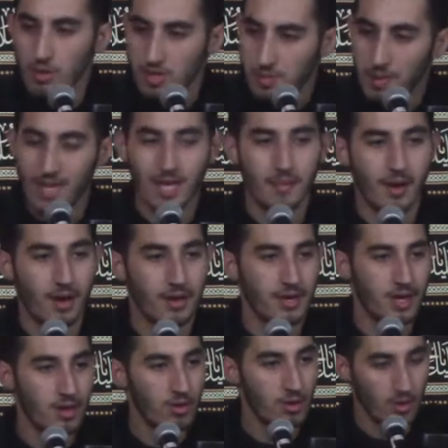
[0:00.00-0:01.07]
Speak about
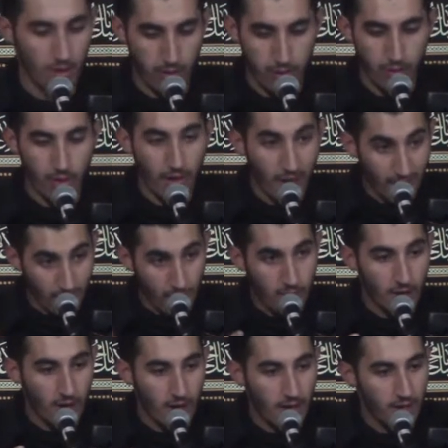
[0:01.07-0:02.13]
now through the
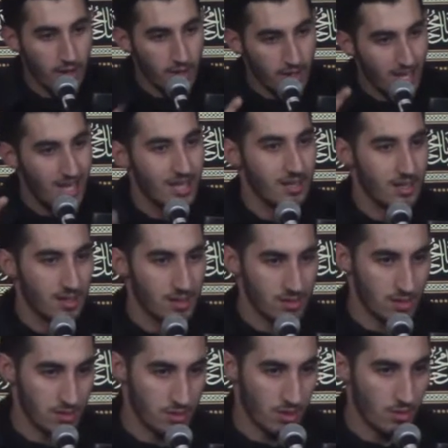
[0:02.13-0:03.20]
Quran killing the
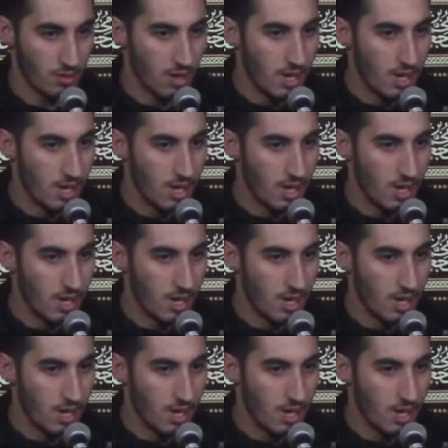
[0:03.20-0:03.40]
innocent soul.